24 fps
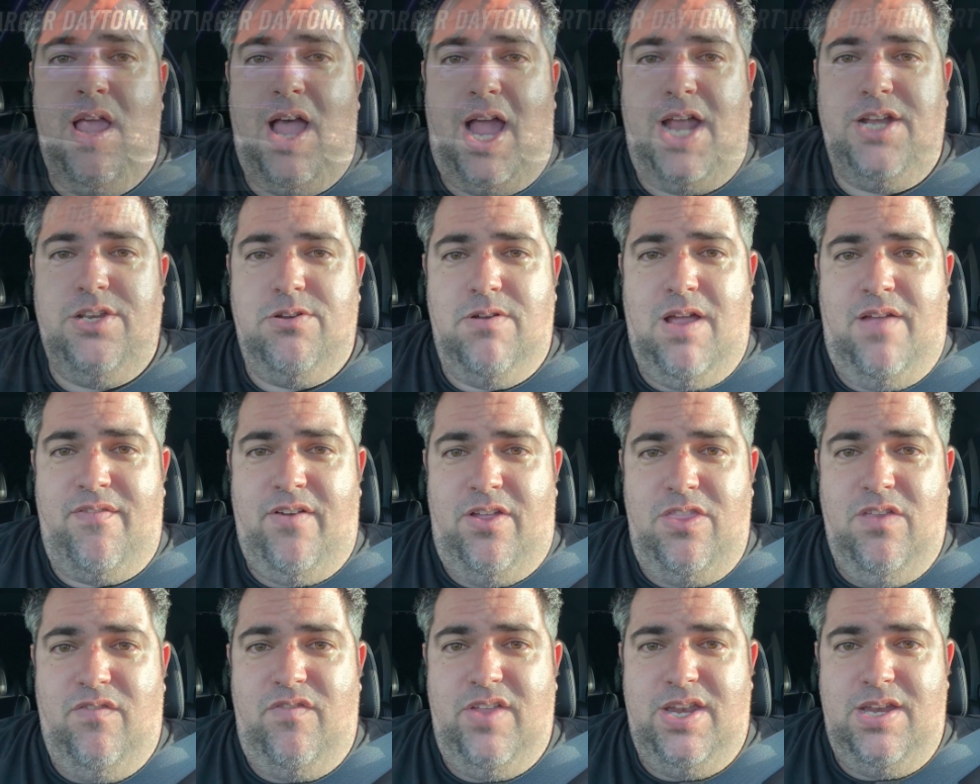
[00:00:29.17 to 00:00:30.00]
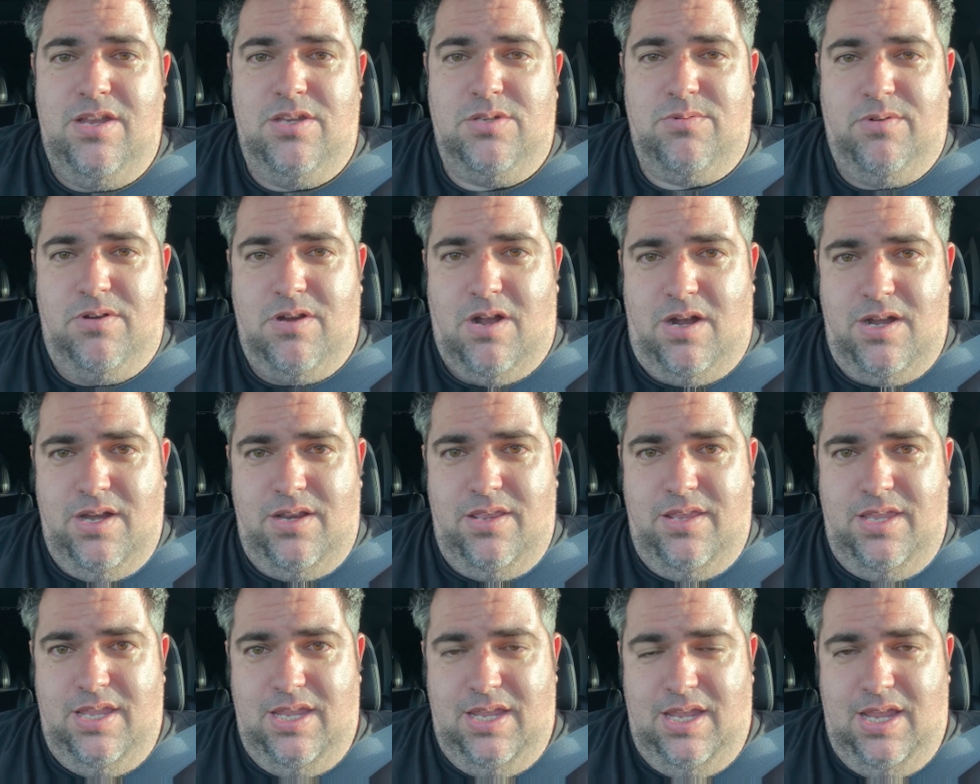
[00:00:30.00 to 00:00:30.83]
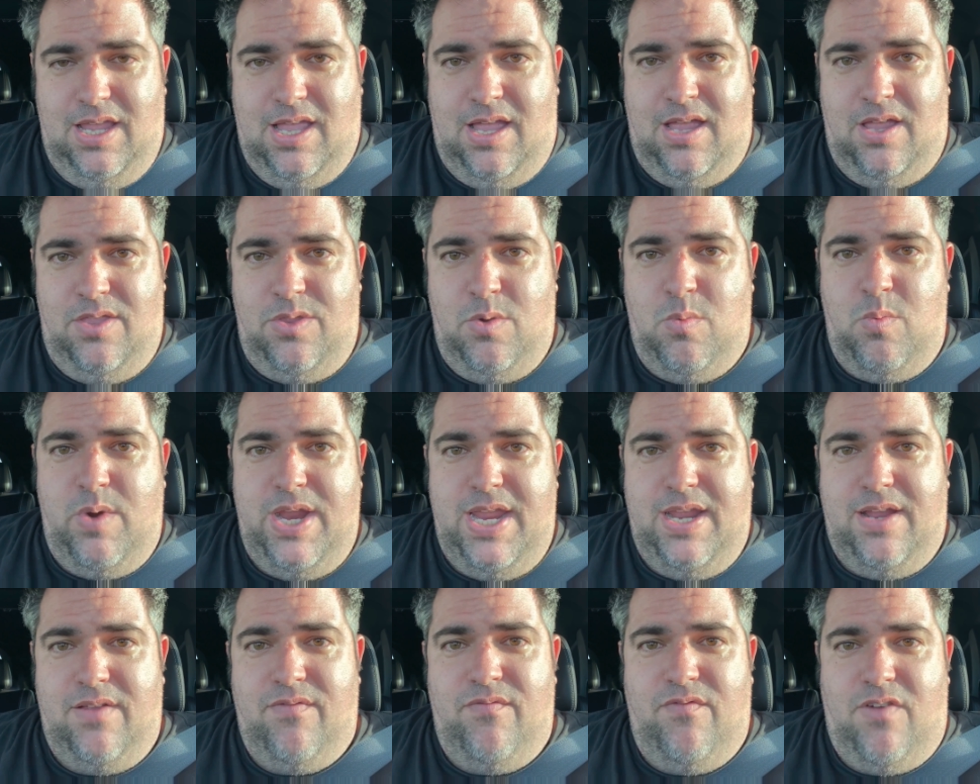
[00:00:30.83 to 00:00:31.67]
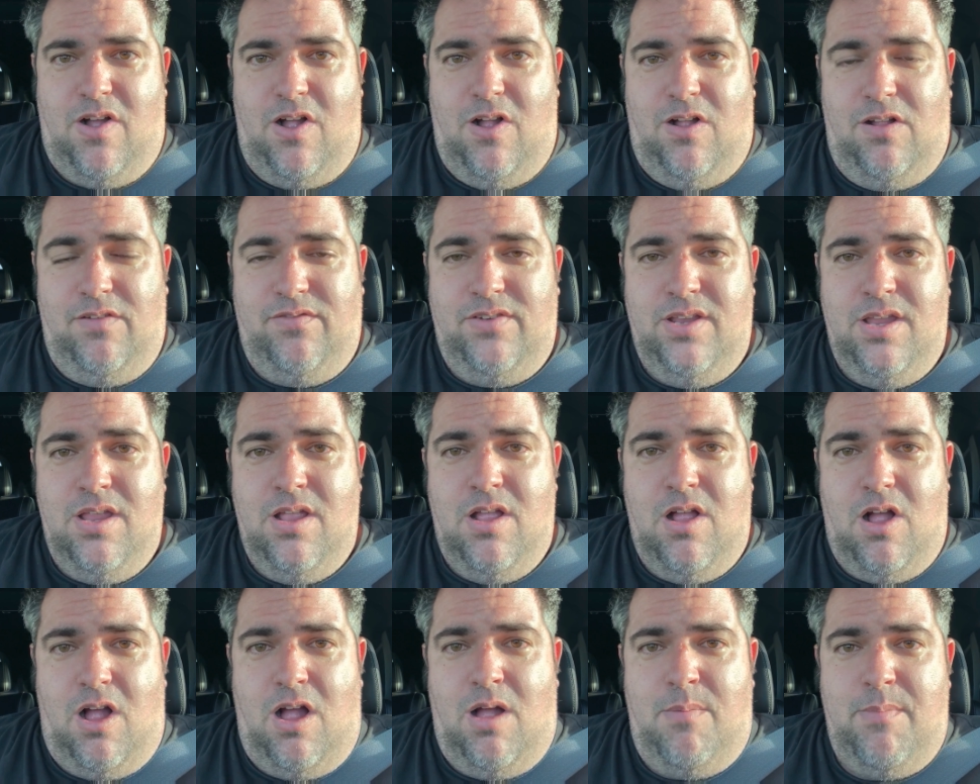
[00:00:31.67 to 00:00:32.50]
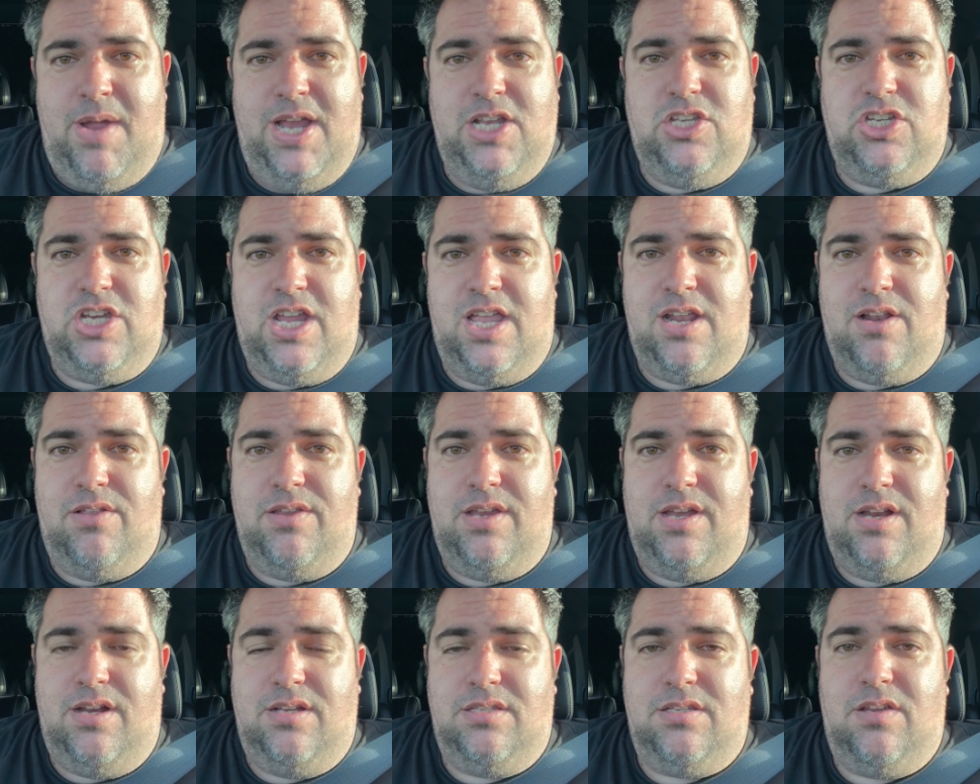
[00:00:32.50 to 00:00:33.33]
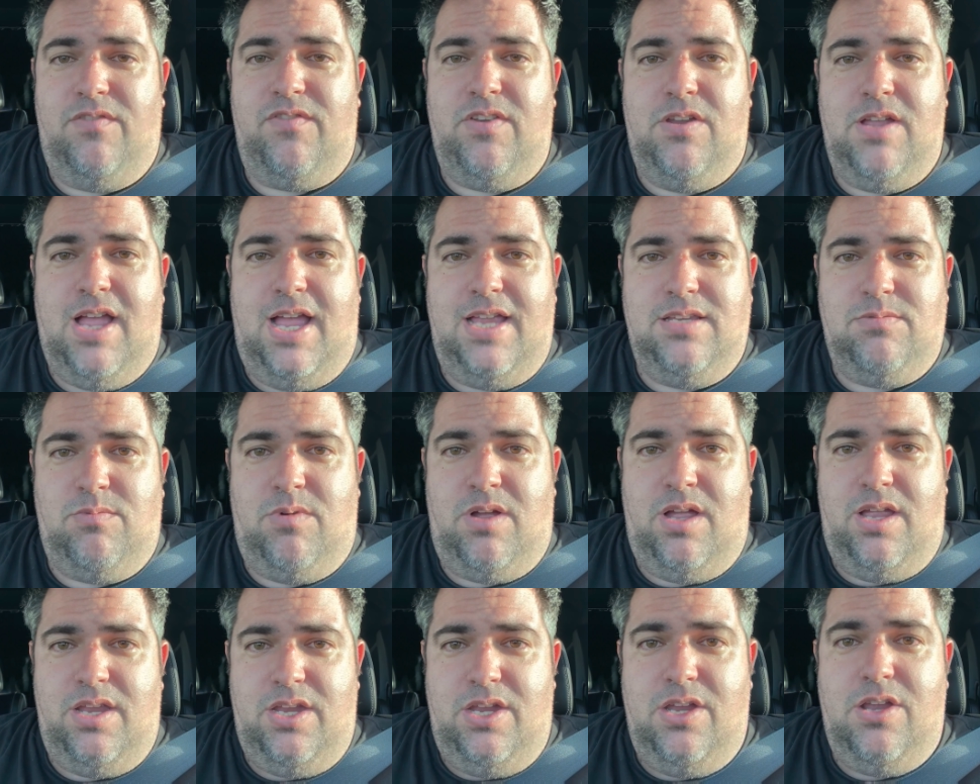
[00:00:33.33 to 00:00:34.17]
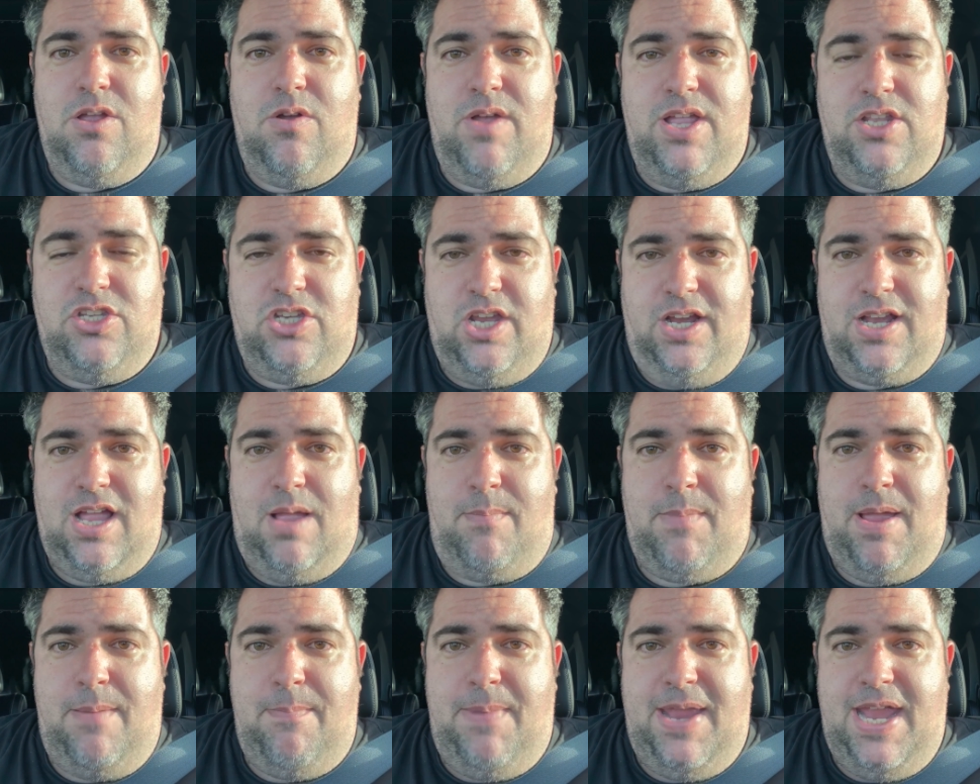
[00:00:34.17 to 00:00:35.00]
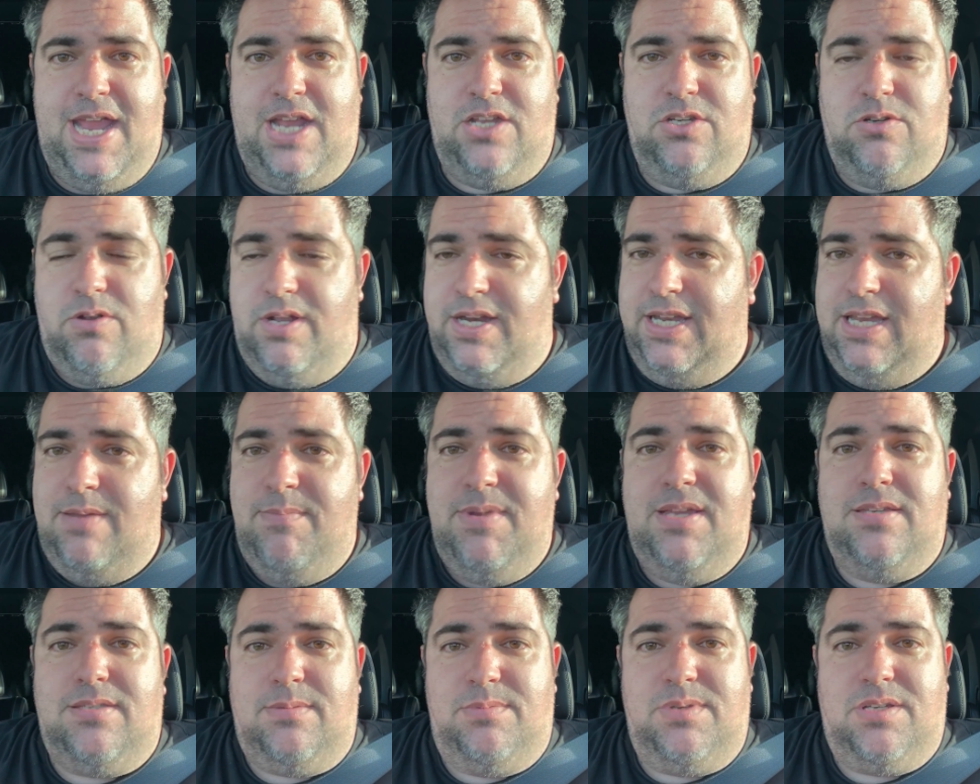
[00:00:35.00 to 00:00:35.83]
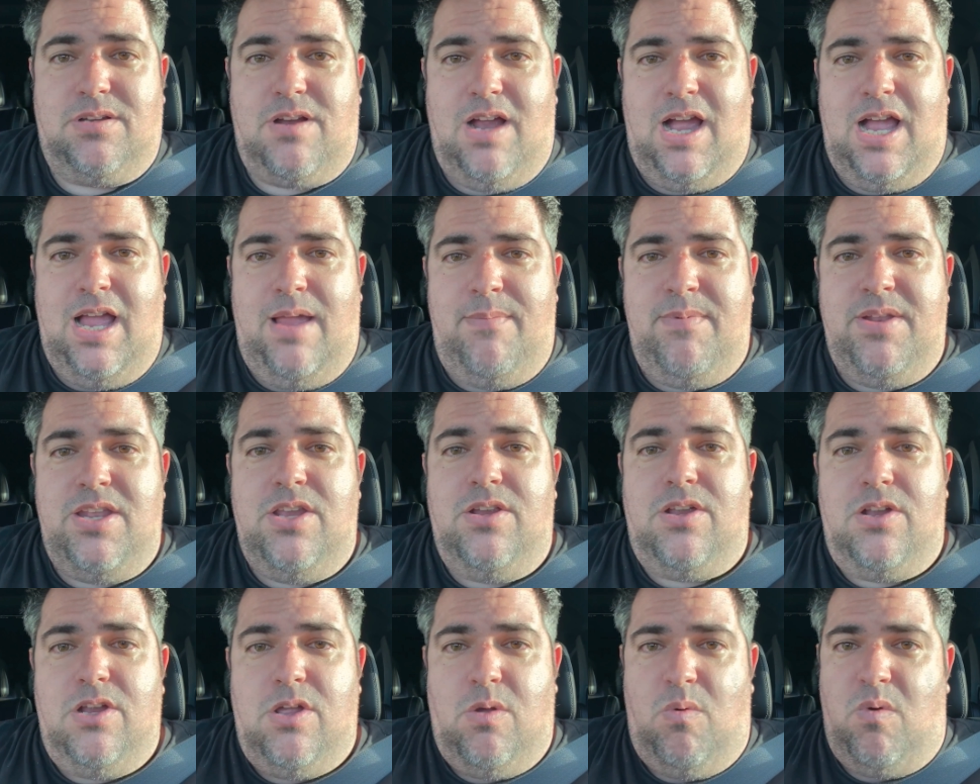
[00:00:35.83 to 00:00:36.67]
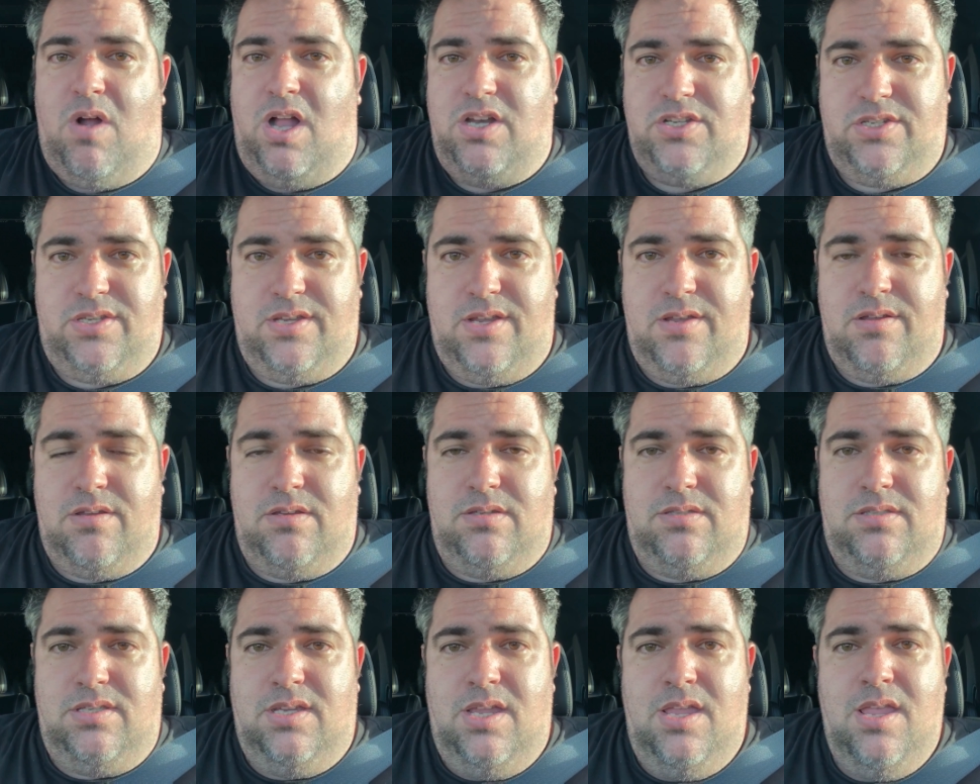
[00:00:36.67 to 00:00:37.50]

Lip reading: I do have other videos regarding the week involved on my channel here. So if you guys want, you can go ahead and check out my page. Go ahead and give me a subscribe, and you can go watch those